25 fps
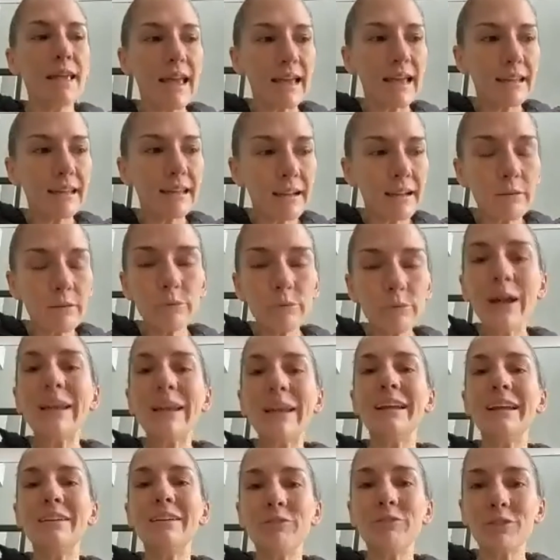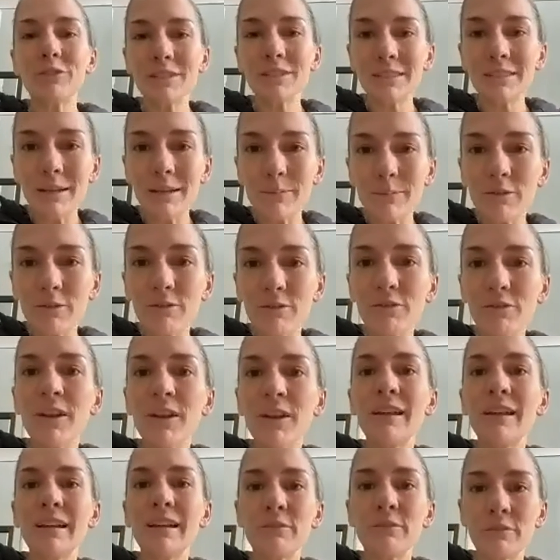and get ready for some
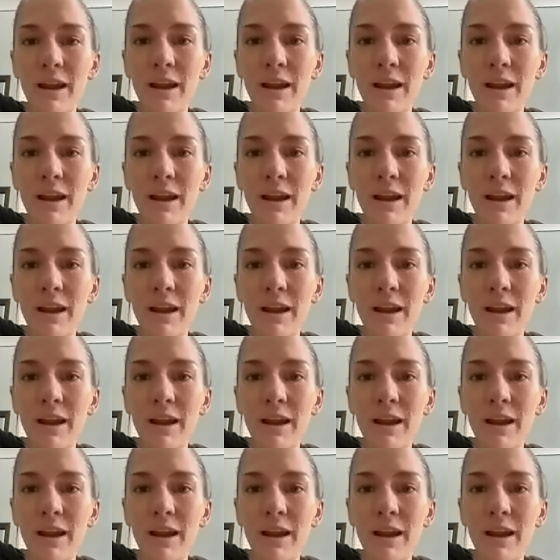freaking